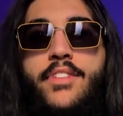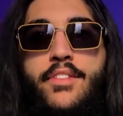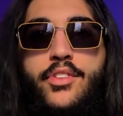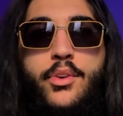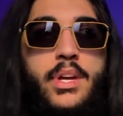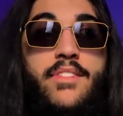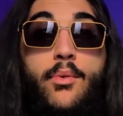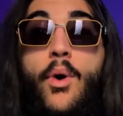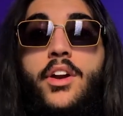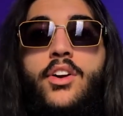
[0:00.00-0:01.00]
if you even
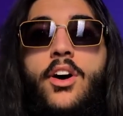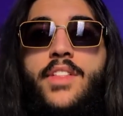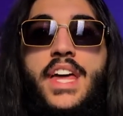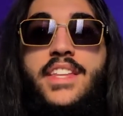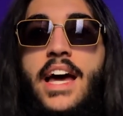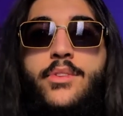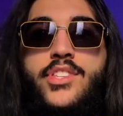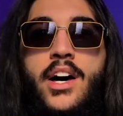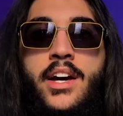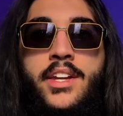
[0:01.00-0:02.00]
want to call that a
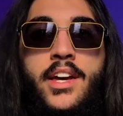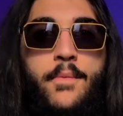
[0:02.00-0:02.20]
downside,